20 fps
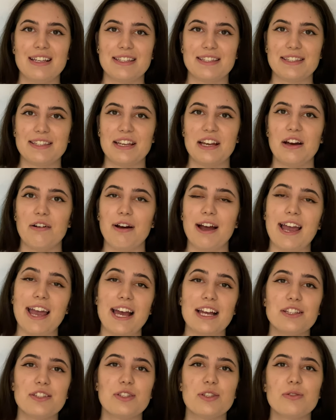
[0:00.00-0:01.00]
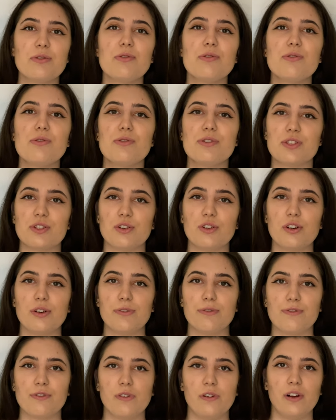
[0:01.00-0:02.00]
so I had to sort
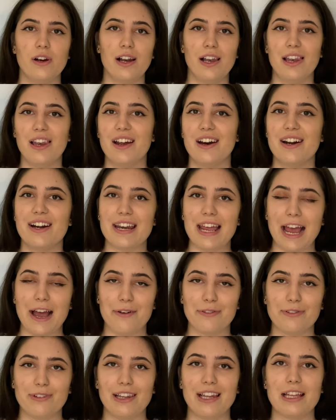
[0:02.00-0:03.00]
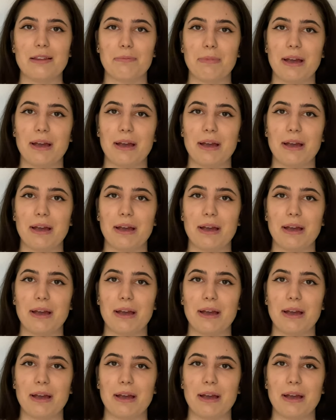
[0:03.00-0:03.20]
of learn how to let